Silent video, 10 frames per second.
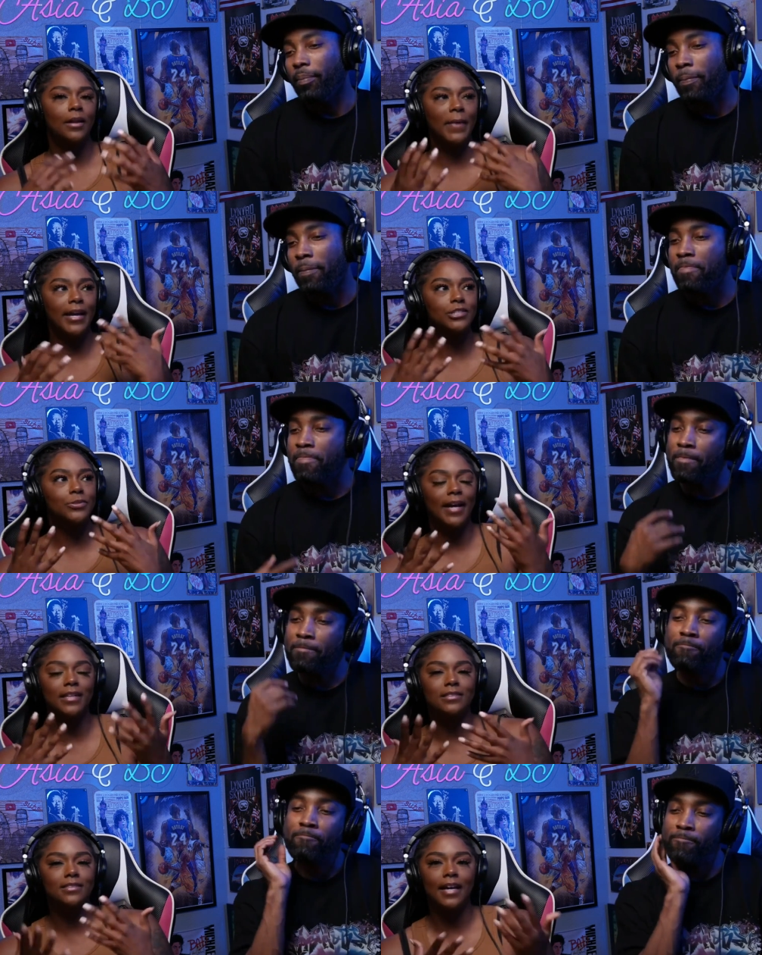Speaker 1: makes you
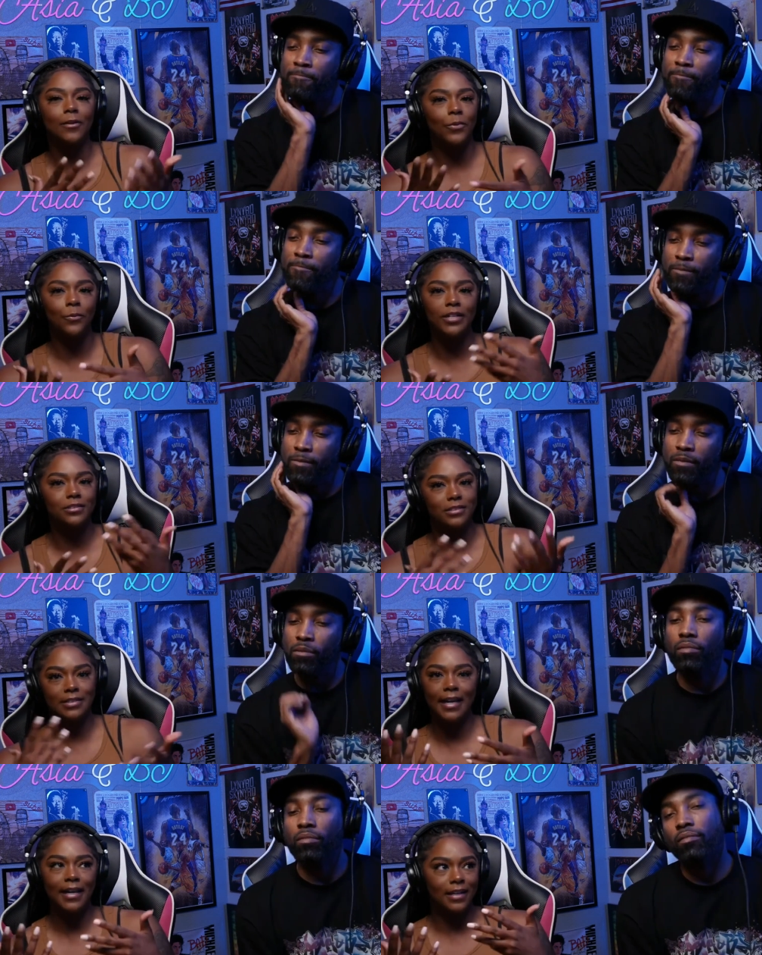hesitate with what you're
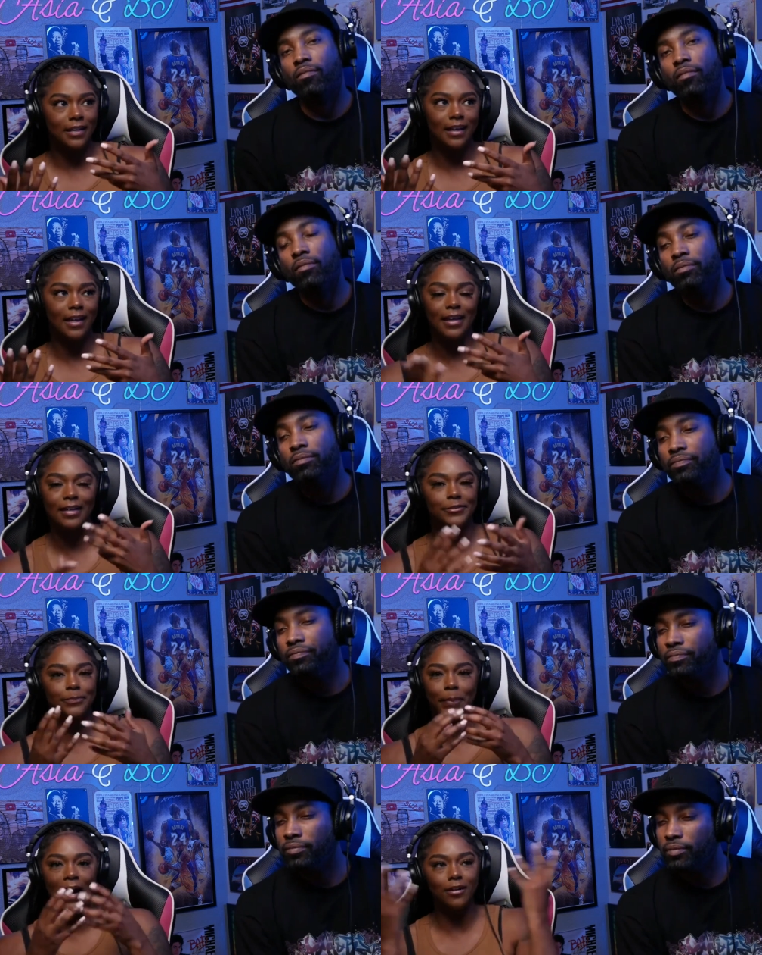saying, and, and it
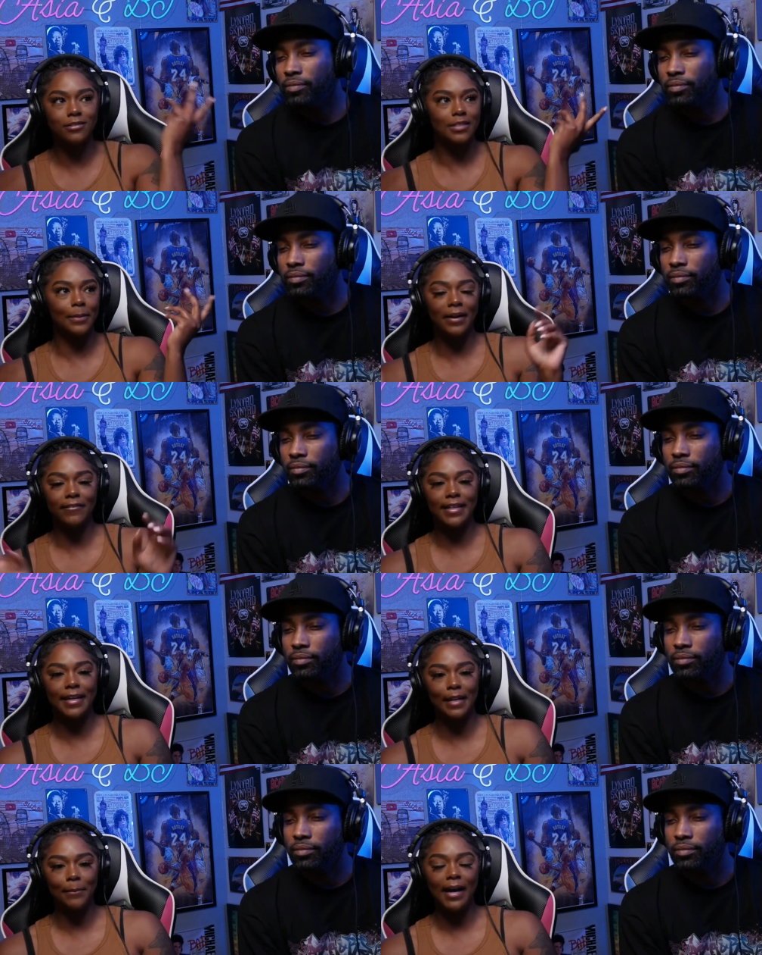boggles up everything
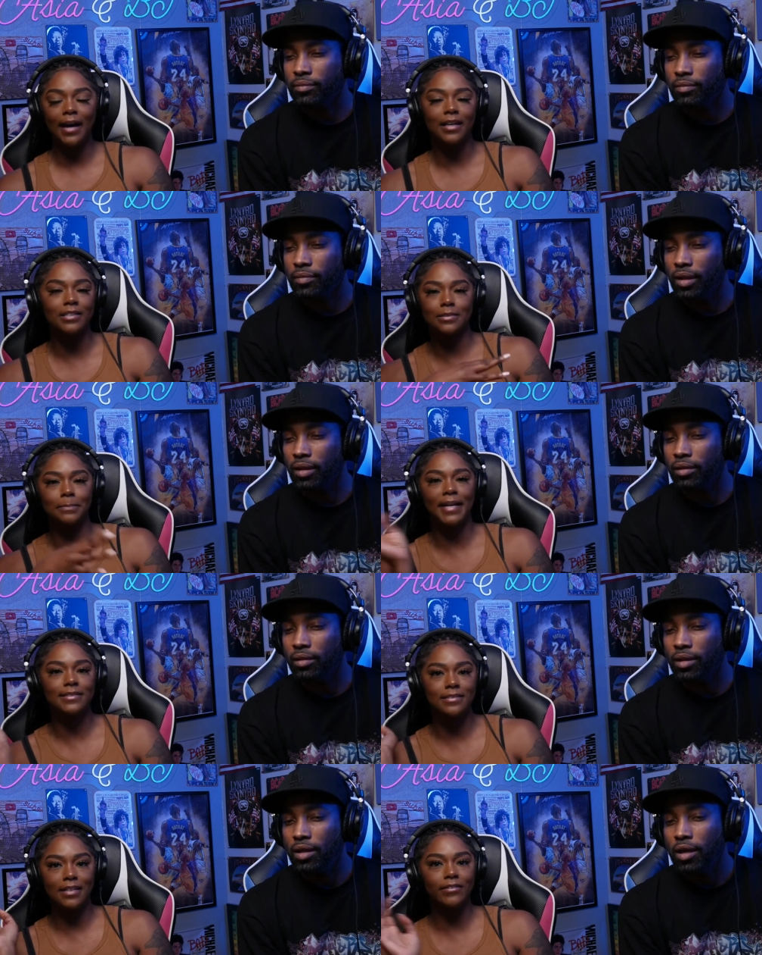in your mind. It just yeah.
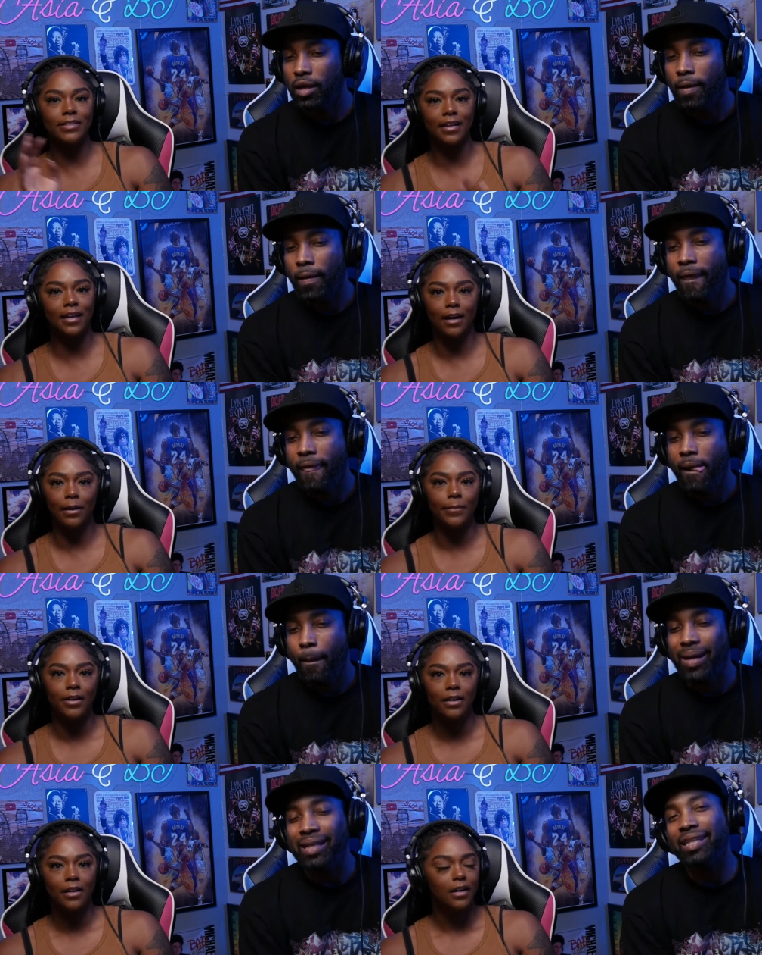messes everything up.
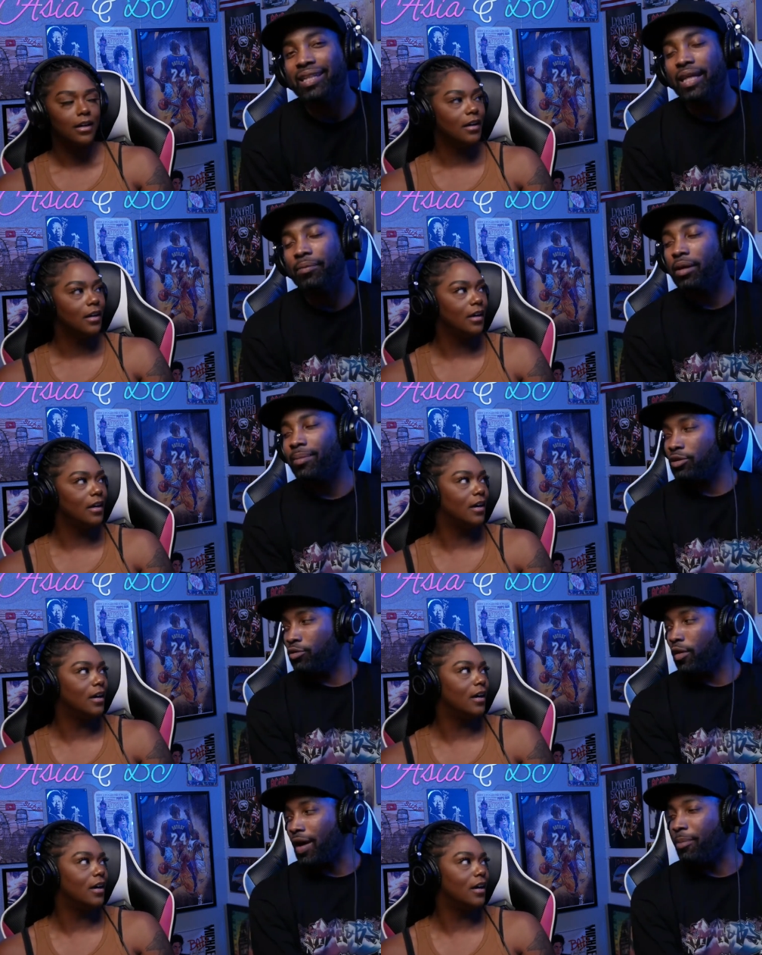
Speaker 2: But I say the same thing about you
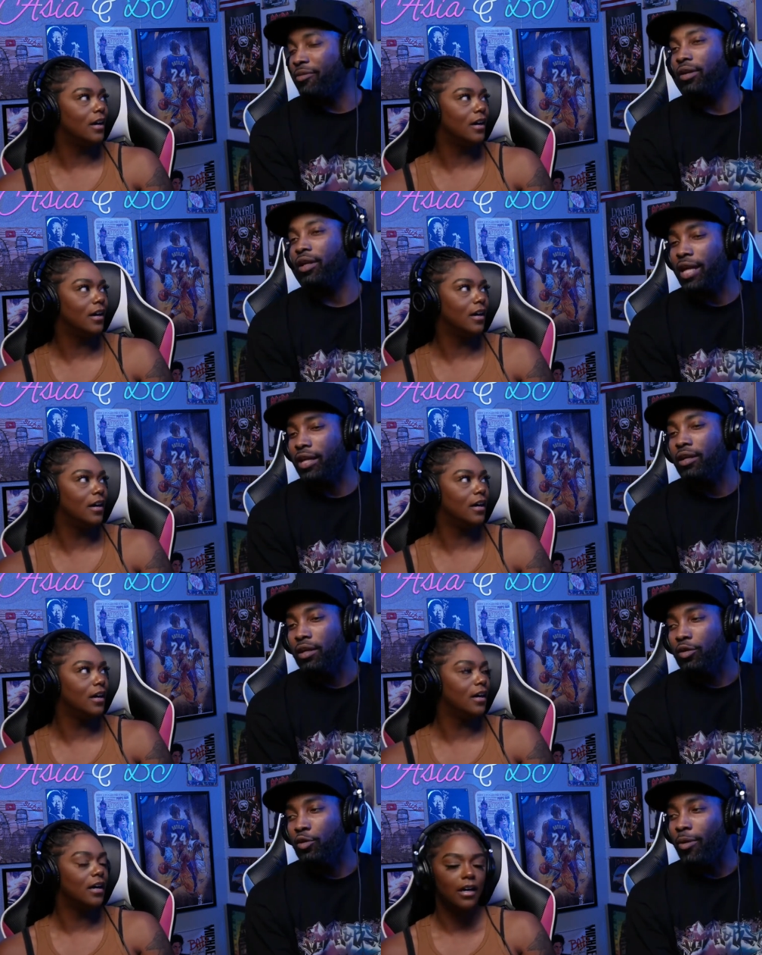though. I be feeling like
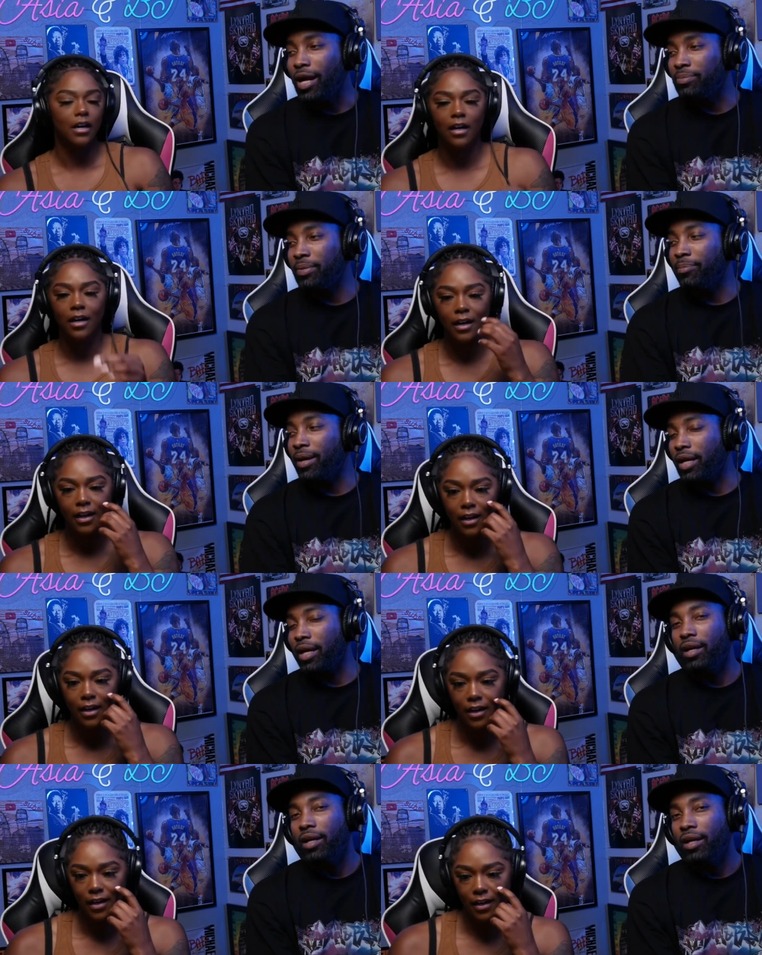you probably speak better
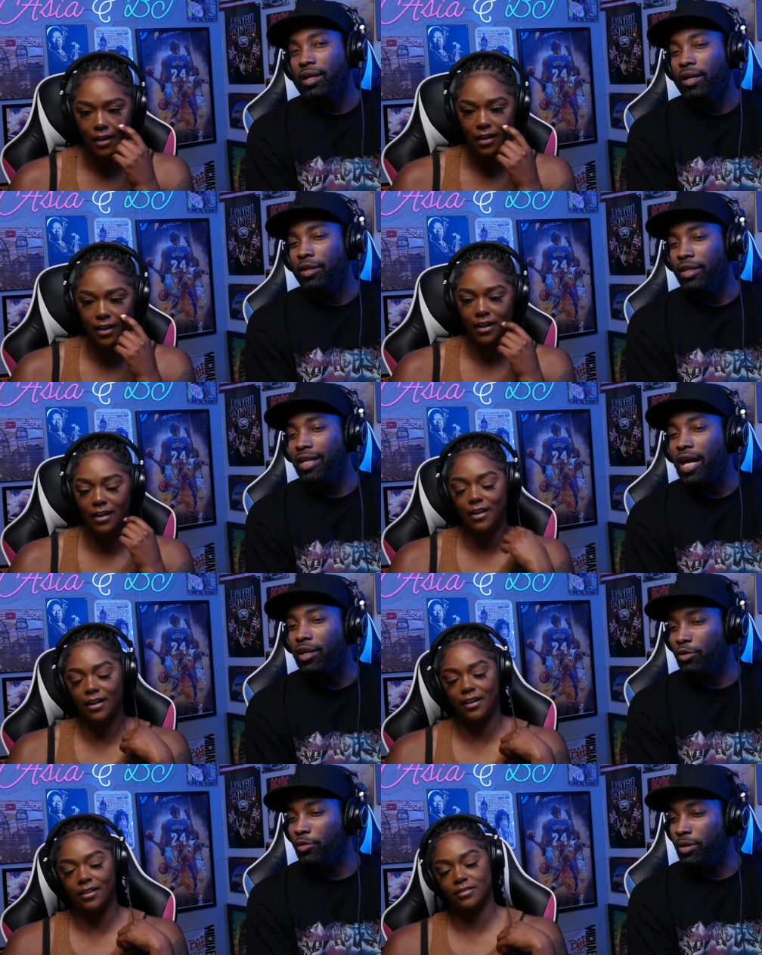than I
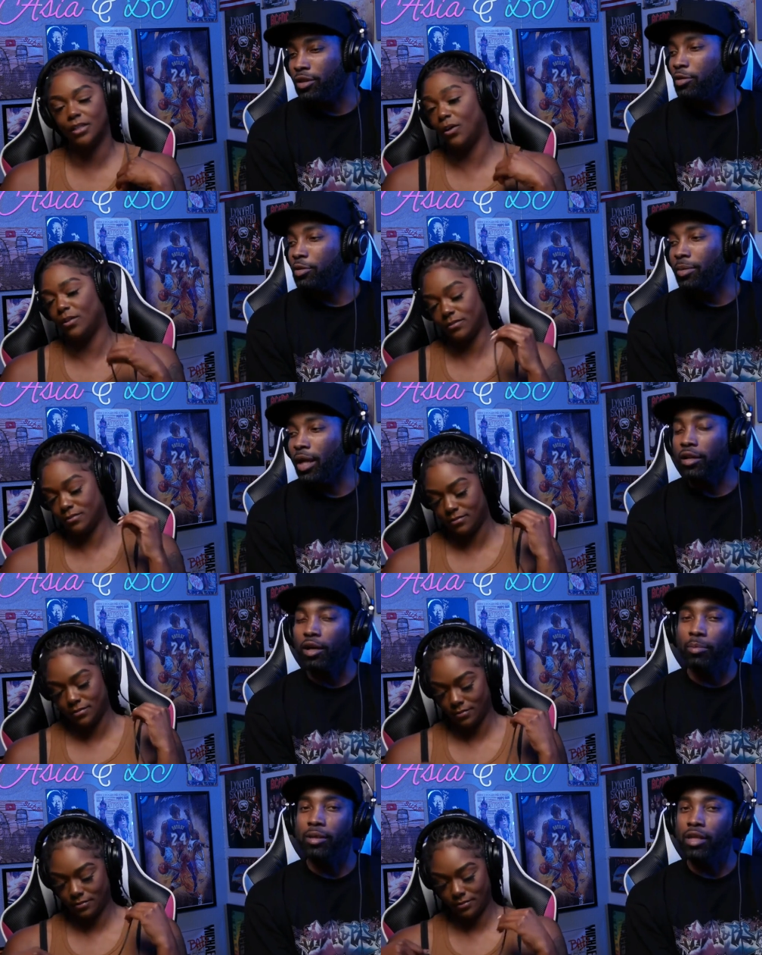do. But no. you, you be like, no,
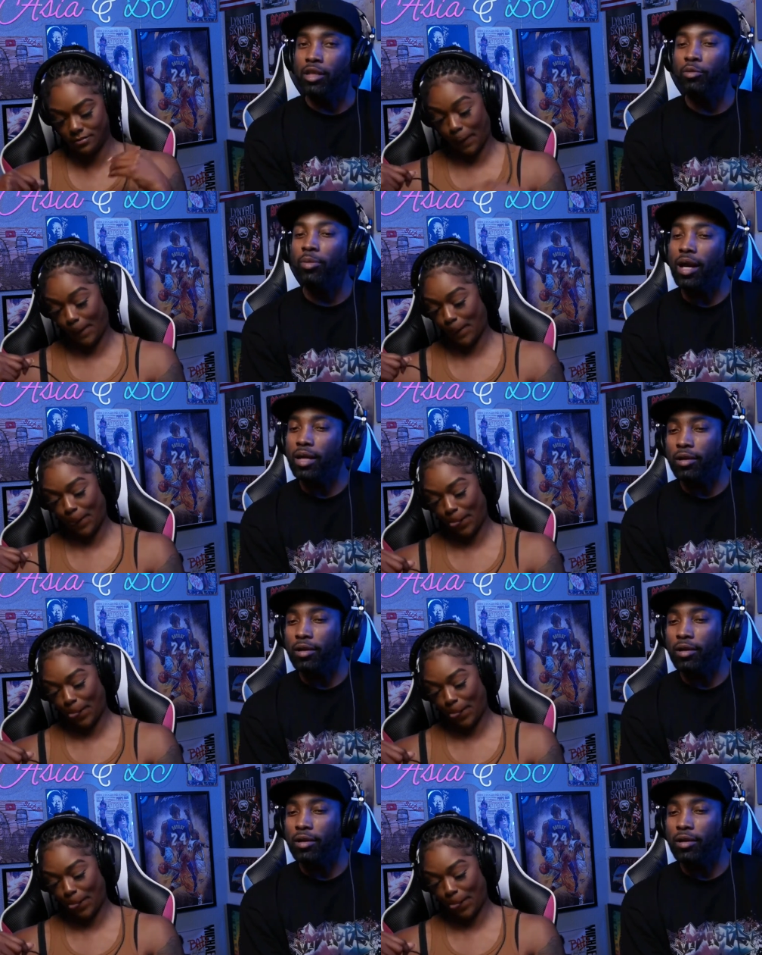BJ, you probably